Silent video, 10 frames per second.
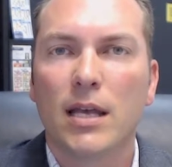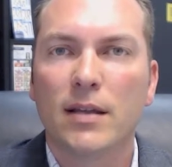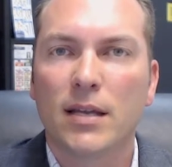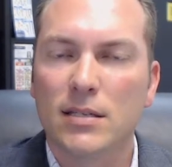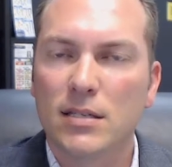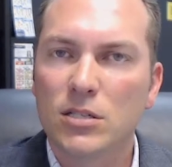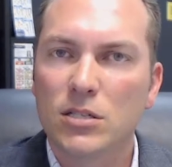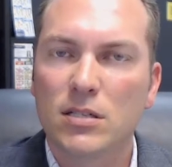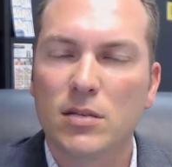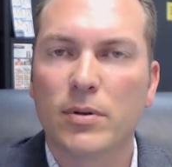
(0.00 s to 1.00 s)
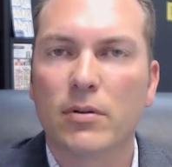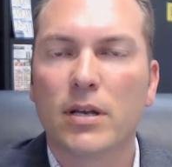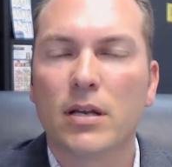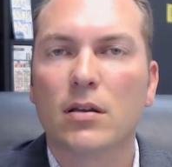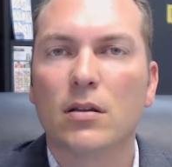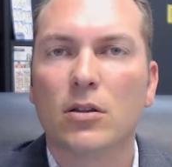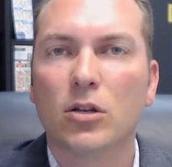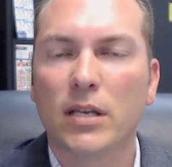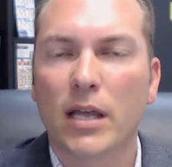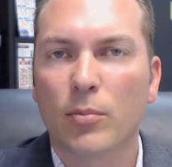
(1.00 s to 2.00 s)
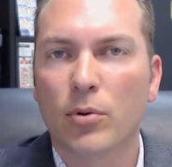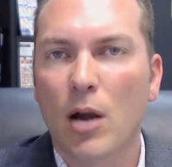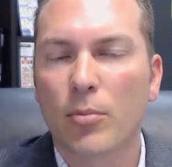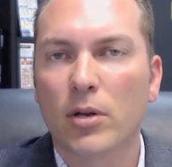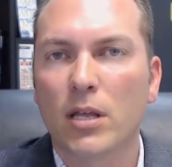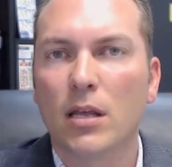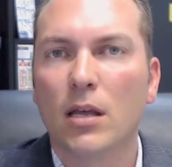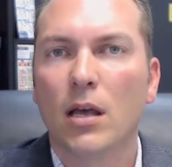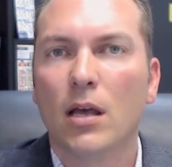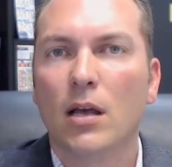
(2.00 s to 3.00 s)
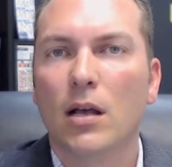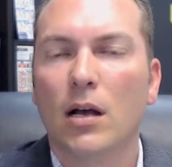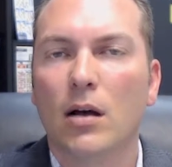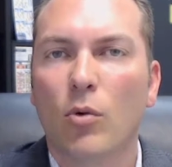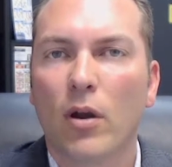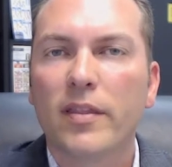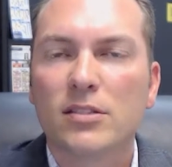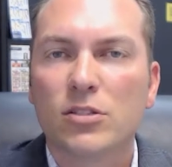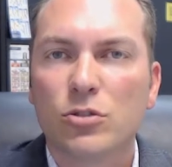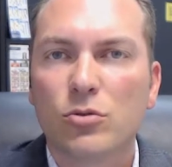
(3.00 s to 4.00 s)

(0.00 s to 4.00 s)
in the contingency period, looking at a property. One of the things to